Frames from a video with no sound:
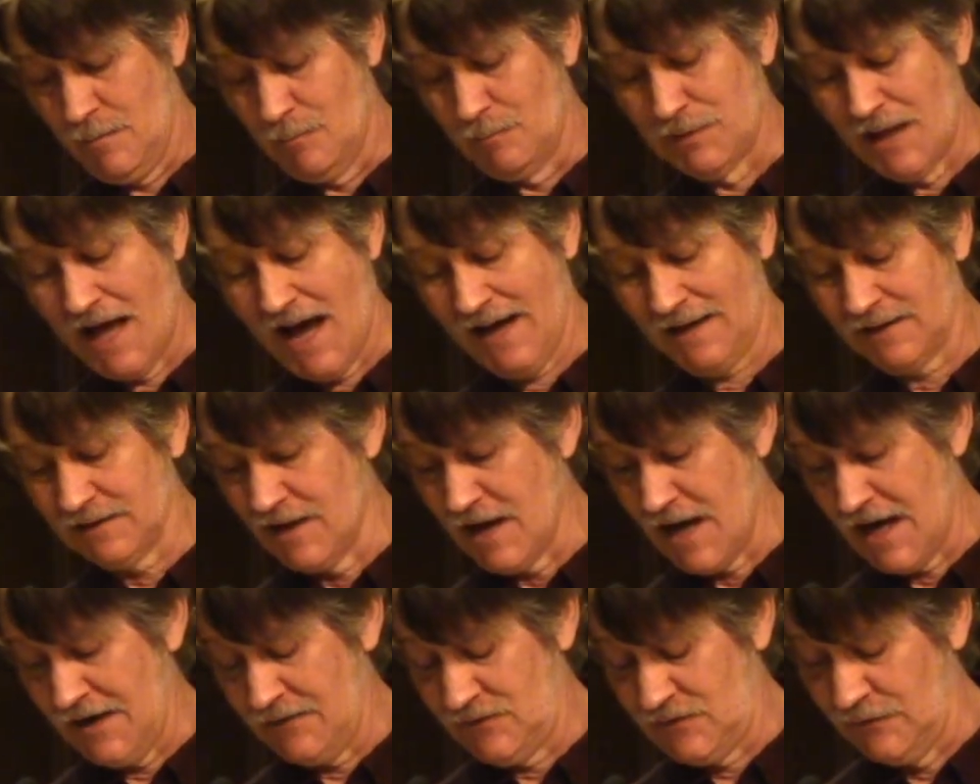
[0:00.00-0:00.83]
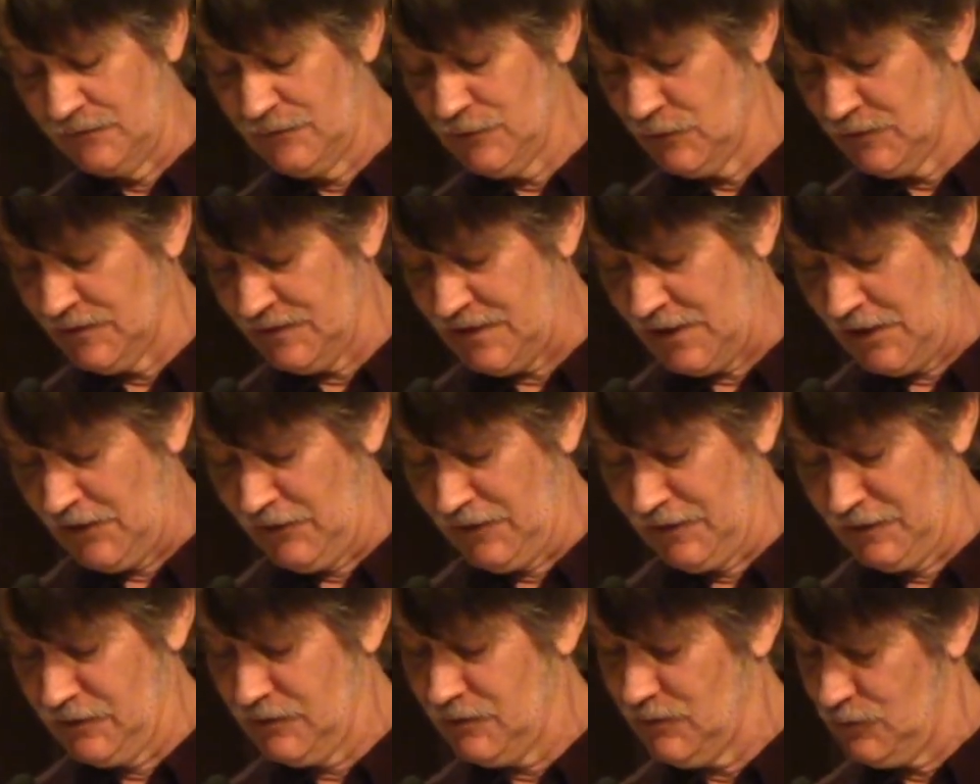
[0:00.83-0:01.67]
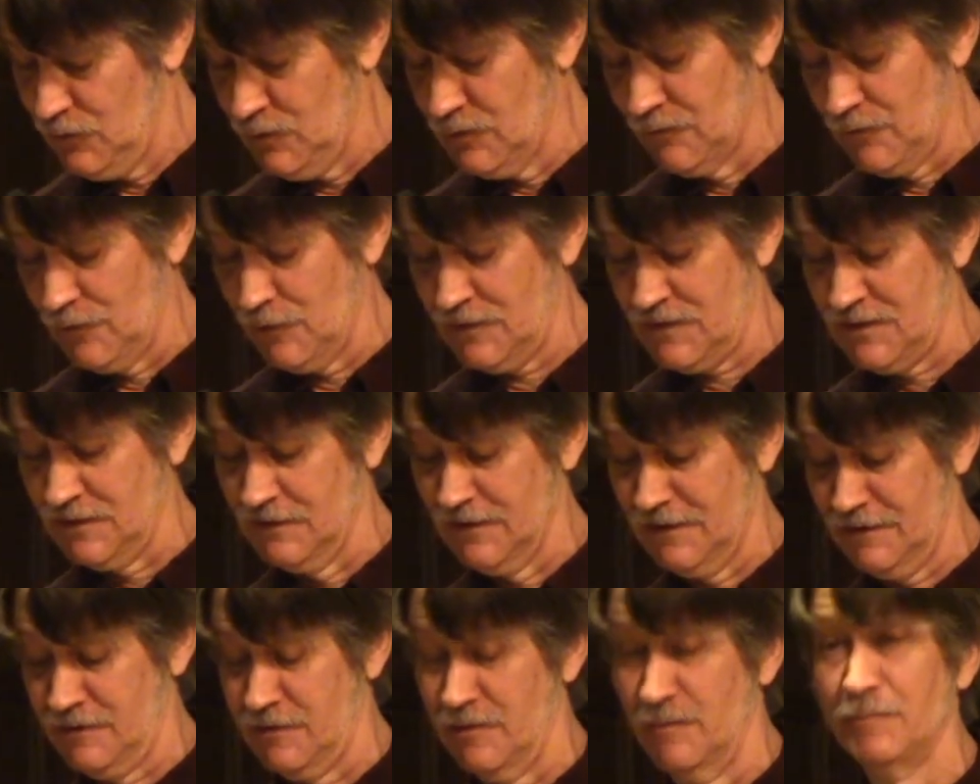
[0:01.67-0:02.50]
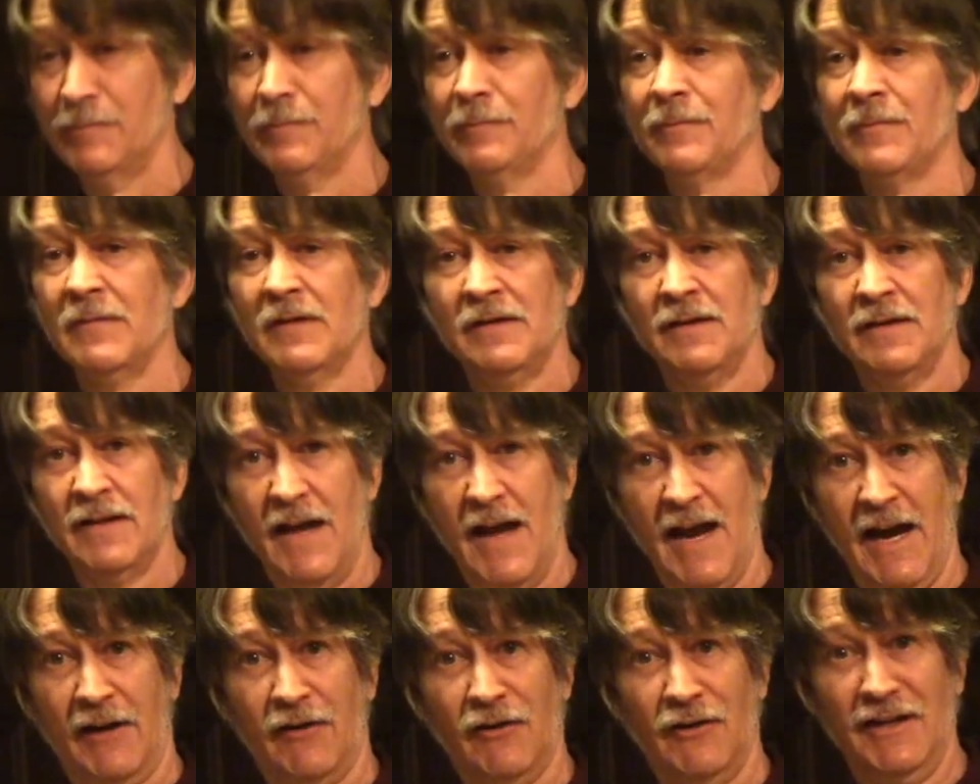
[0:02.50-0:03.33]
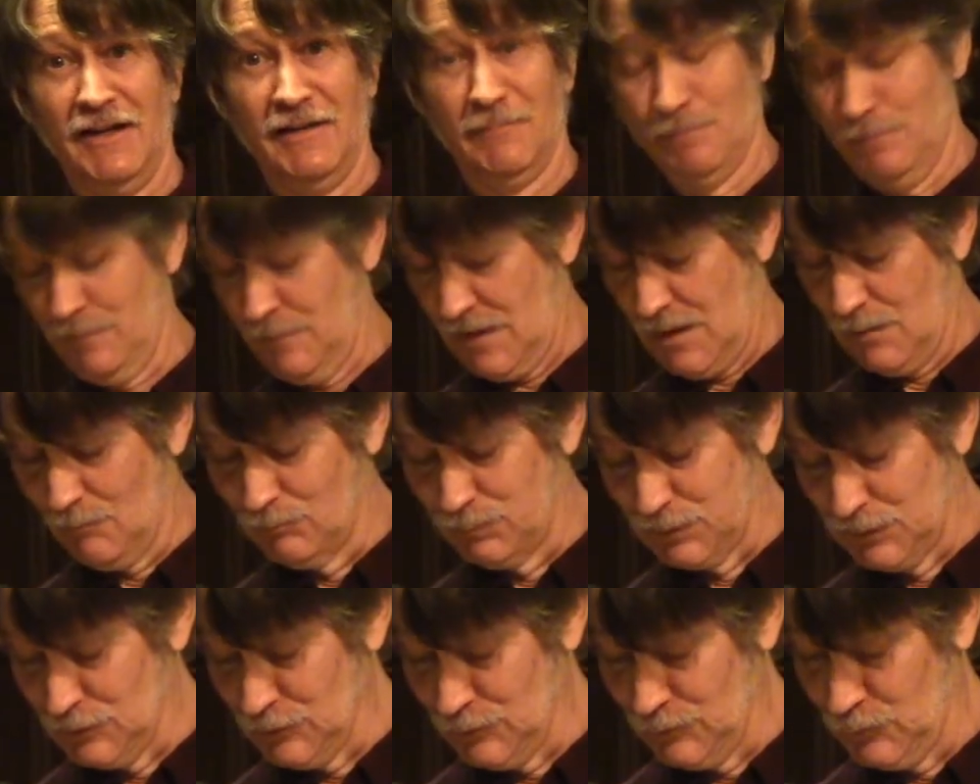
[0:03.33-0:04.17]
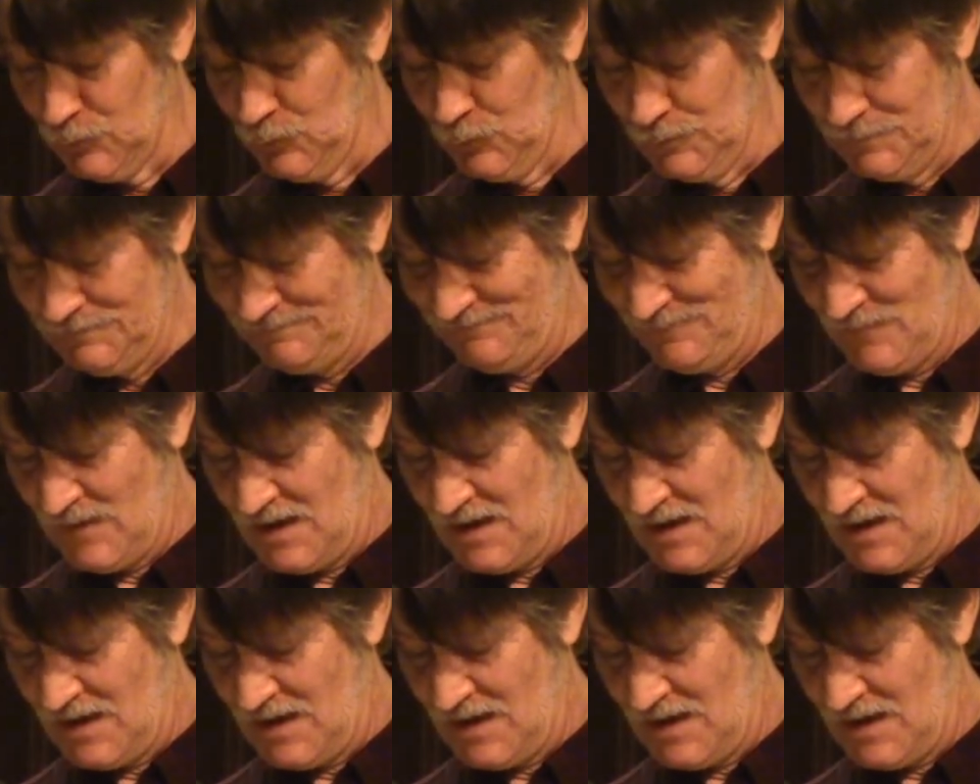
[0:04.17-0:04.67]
Black Lives of Unitarian Universalism, acronym BLUE,